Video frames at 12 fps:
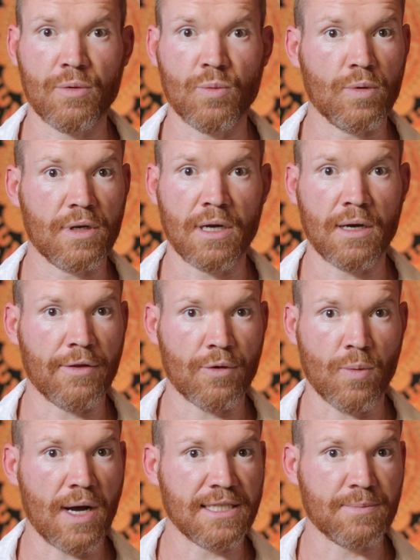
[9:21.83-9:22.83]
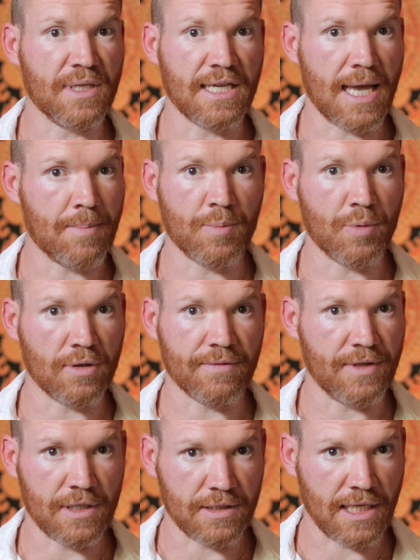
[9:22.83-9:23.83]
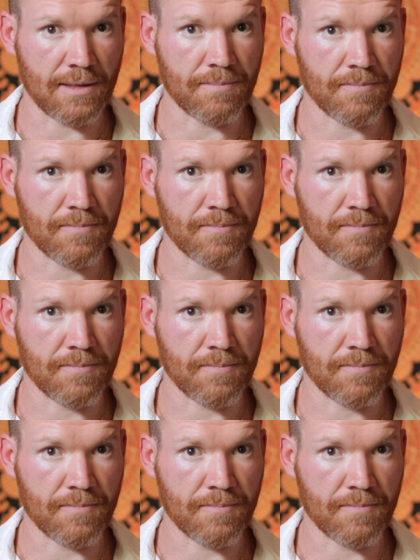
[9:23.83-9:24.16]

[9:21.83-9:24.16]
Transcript: would otherwise be capable of yielding.